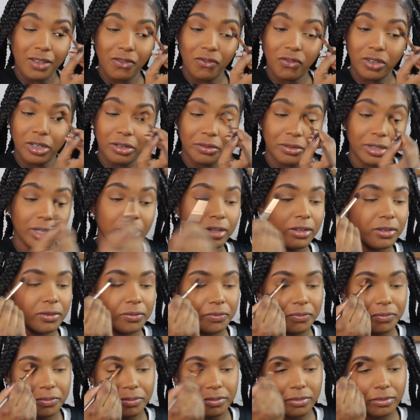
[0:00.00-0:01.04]
For real
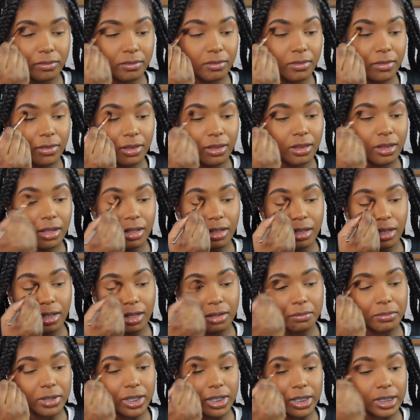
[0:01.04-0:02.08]

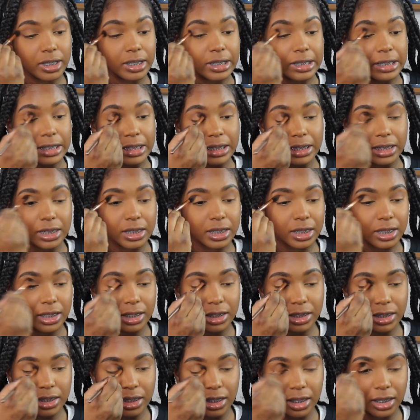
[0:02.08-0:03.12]
because
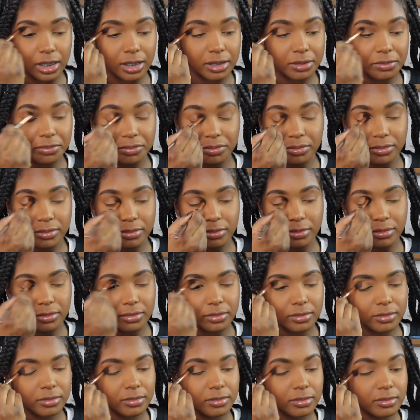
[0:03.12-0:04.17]
hunty
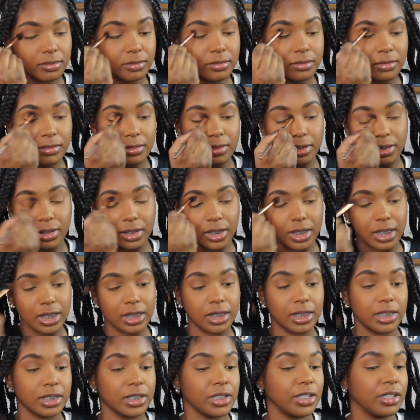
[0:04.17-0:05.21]

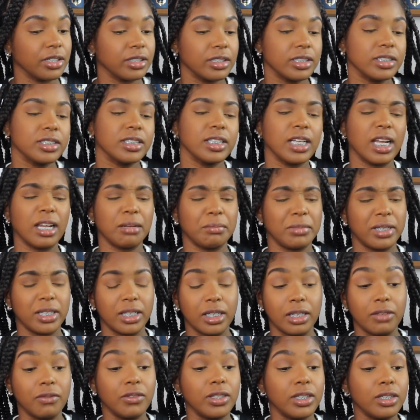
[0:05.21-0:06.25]
distance scared the shit out of me to
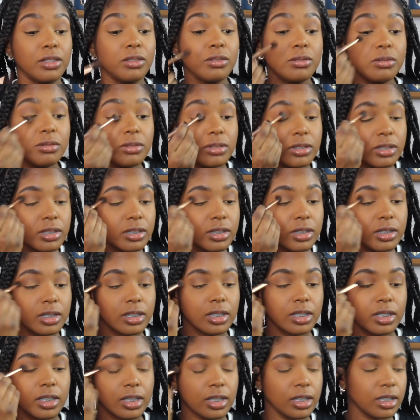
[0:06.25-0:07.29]
even use
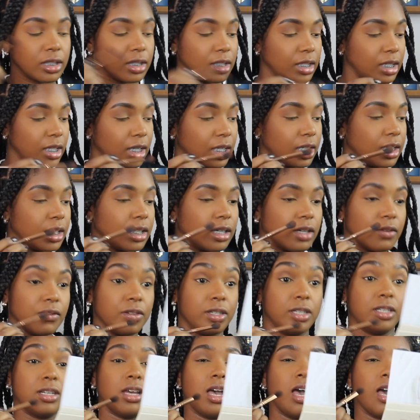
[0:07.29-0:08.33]
any of the
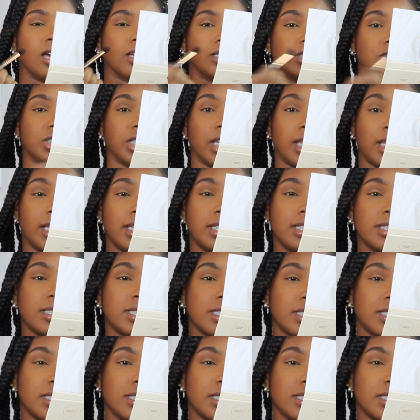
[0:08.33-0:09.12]
darker shades